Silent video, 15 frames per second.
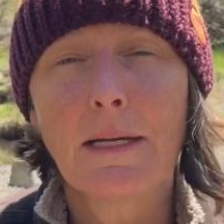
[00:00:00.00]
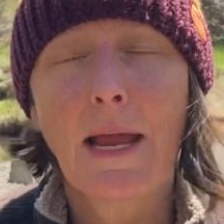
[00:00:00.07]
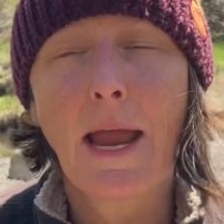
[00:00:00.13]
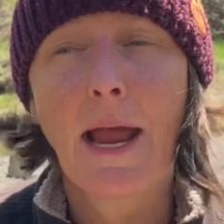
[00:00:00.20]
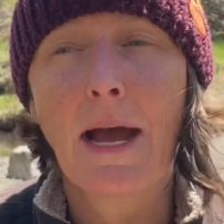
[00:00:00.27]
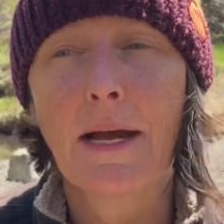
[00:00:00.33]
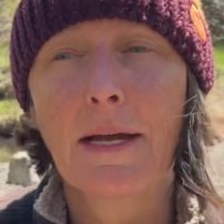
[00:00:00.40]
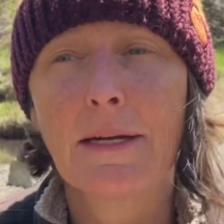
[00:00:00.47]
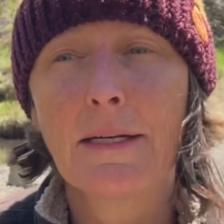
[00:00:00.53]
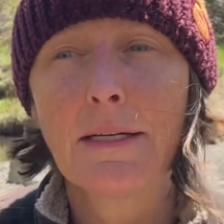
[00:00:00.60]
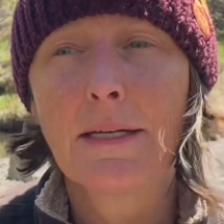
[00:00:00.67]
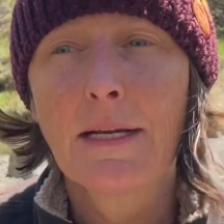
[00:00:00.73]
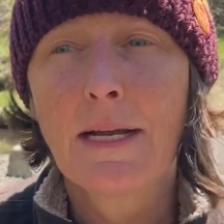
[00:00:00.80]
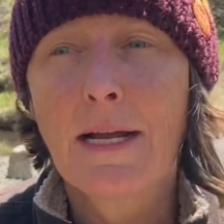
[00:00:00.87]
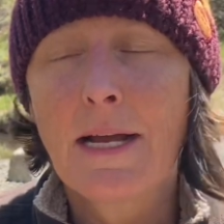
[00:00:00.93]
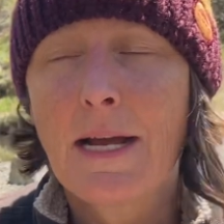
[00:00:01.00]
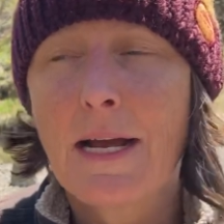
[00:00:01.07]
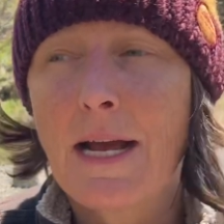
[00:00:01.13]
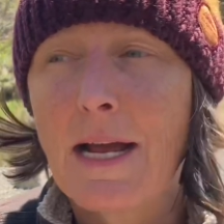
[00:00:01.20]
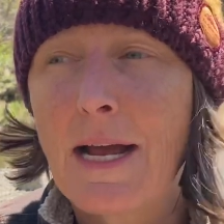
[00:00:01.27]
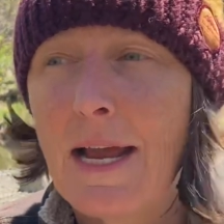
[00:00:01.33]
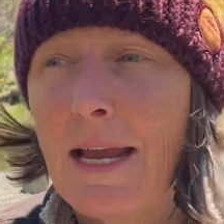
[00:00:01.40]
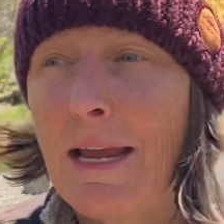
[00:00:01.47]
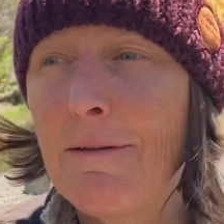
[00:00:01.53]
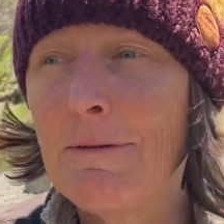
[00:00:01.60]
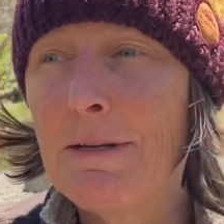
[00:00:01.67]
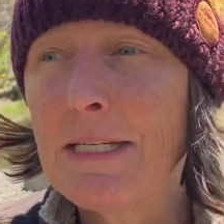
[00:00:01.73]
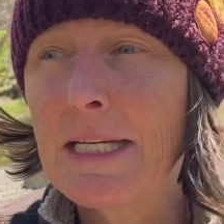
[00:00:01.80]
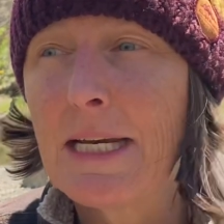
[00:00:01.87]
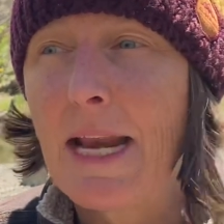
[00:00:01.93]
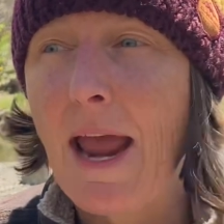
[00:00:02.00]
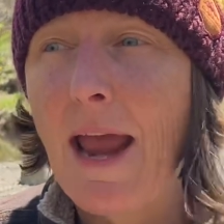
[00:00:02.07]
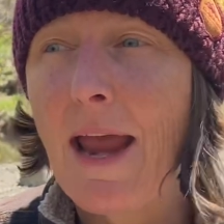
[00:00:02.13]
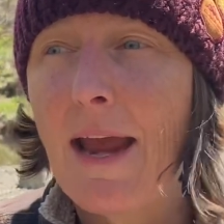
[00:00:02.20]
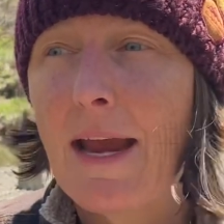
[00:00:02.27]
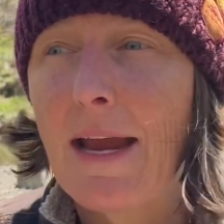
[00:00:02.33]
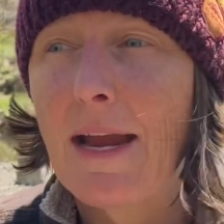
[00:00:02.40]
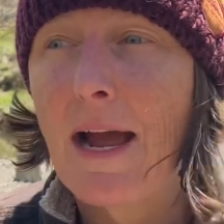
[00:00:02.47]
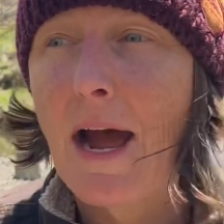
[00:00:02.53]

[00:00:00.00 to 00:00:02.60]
And even today,